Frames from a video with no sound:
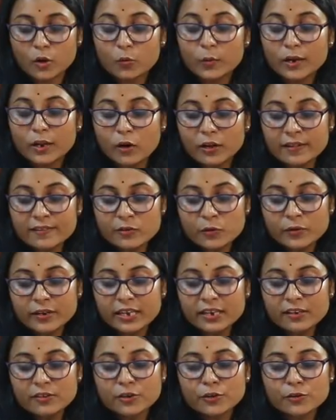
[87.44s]
We will also
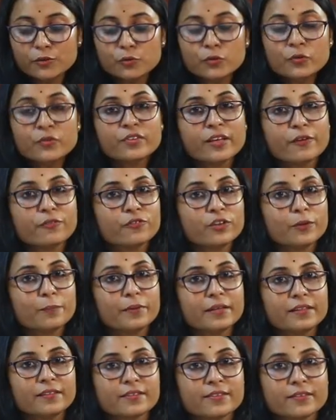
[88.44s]
need two safety
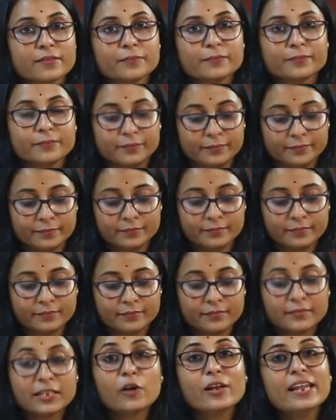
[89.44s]
pins.
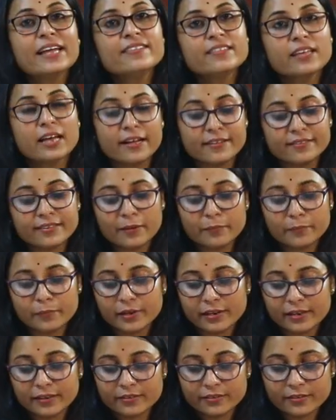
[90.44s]
Now let's
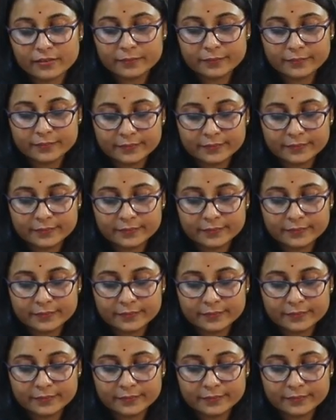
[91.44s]
assemble it.